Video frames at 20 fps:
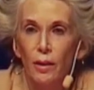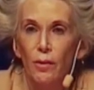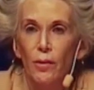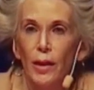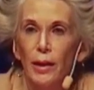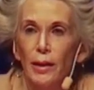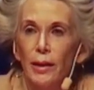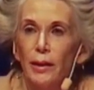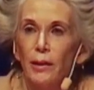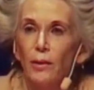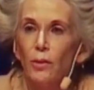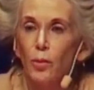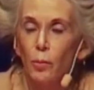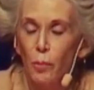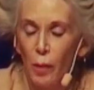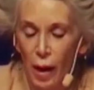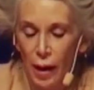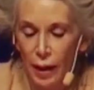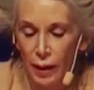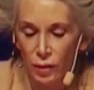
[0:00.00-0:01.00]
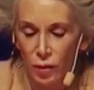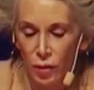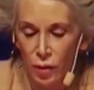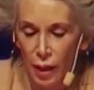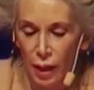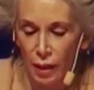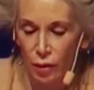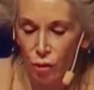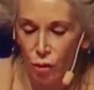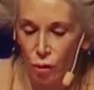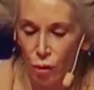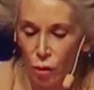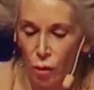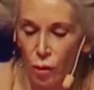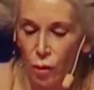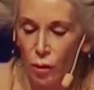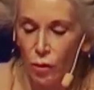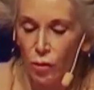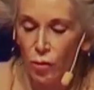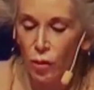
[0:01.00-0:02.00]
that is by its nature
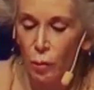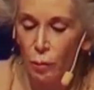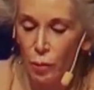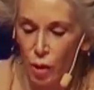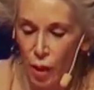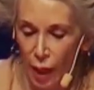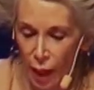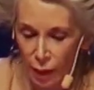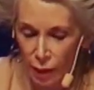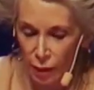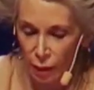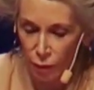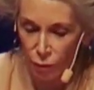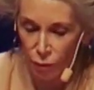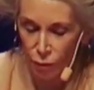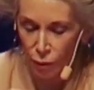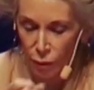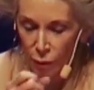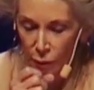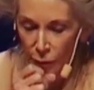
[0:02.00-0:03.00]
subjective.